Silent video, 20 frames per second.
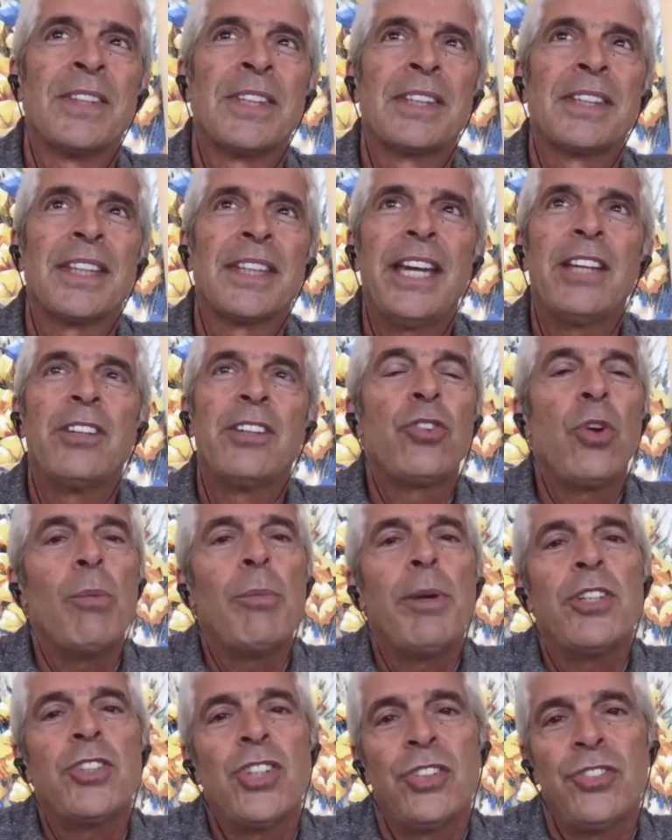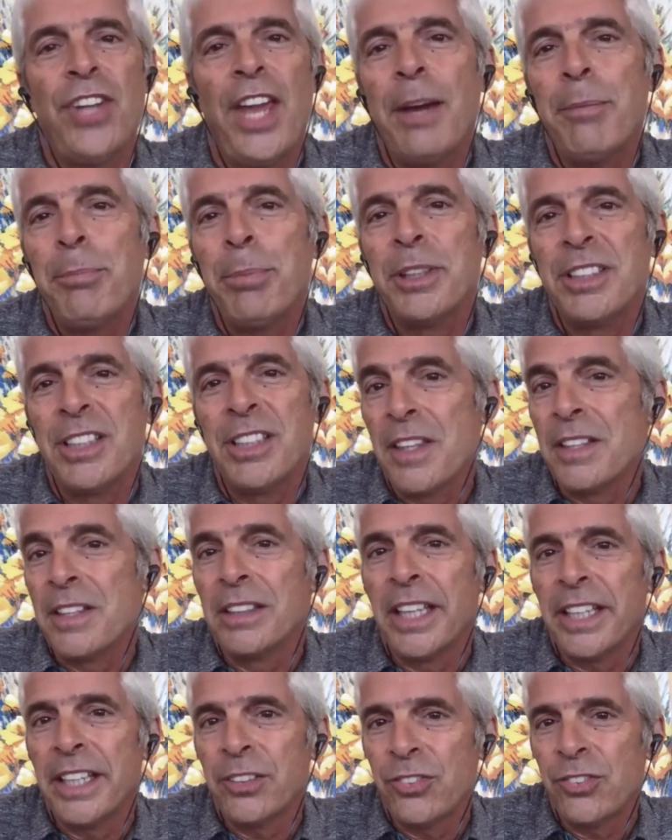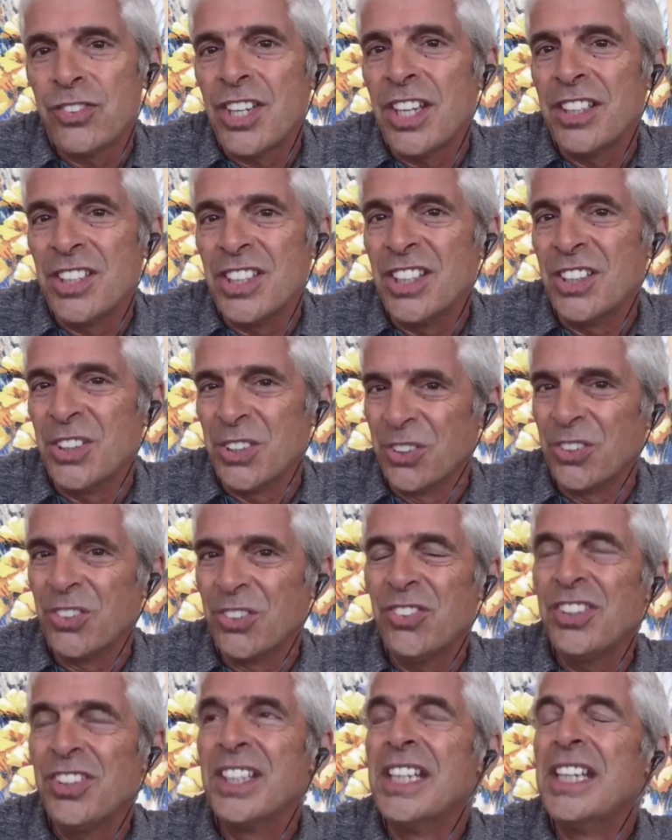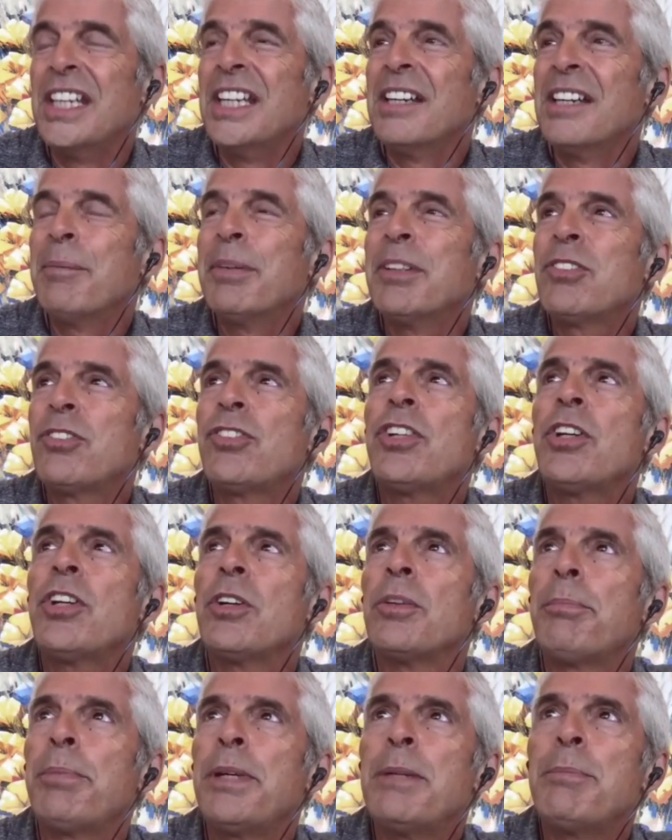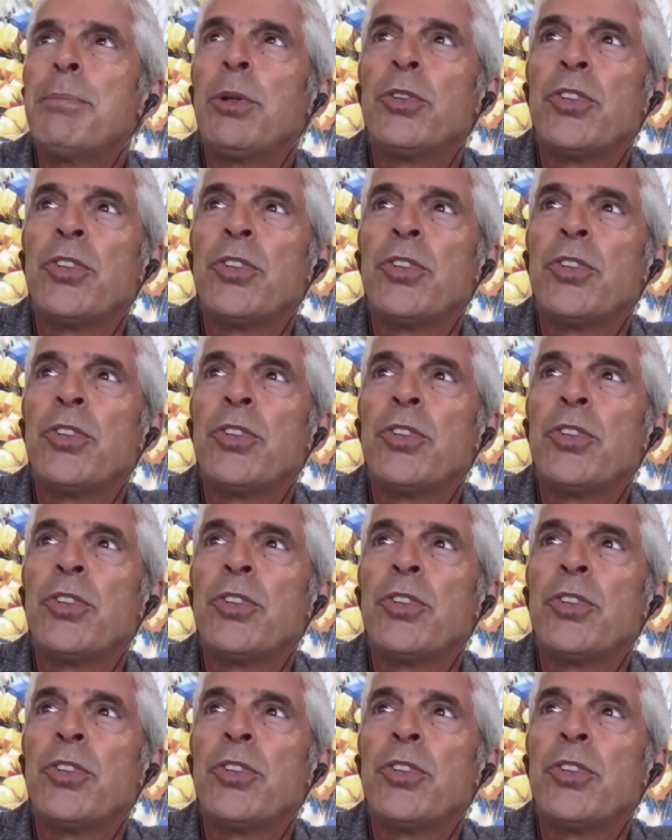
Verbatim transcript: And so much has happened in the last ten years, but still people